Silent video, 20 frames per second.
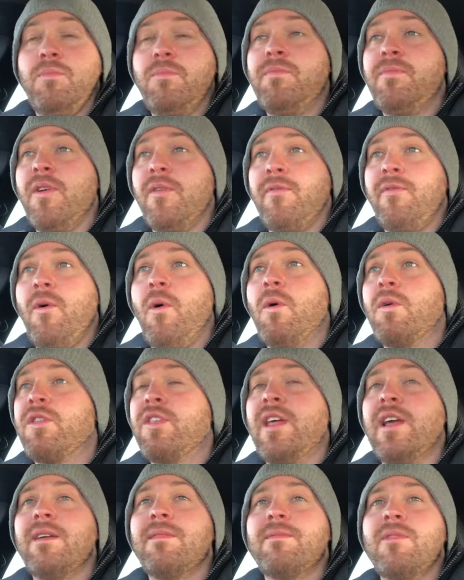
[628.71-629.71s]
The 4th
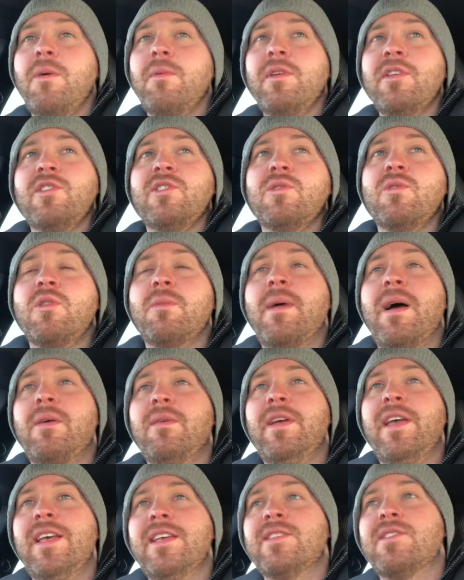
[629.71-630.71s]
thing I wanted to talk about
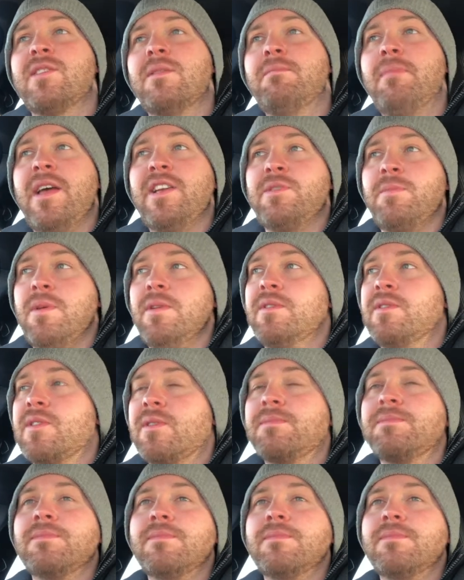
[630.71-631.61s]
is measurement.